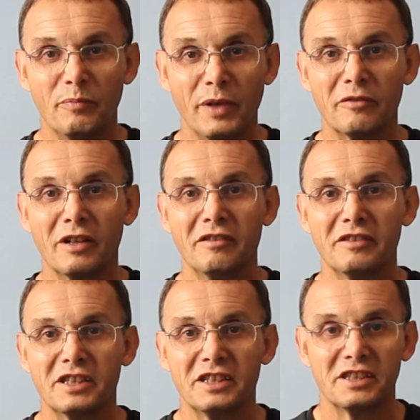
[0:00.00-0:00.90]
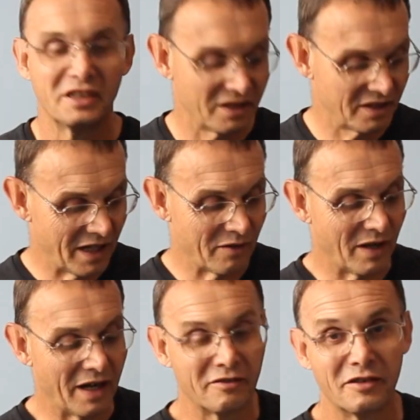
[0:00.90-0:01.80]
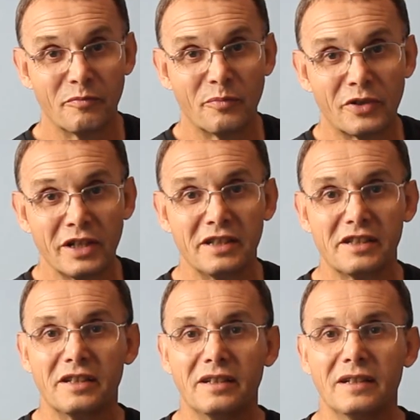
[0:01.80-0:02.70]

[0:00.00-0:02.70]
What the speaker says: Big Roach is now out of print.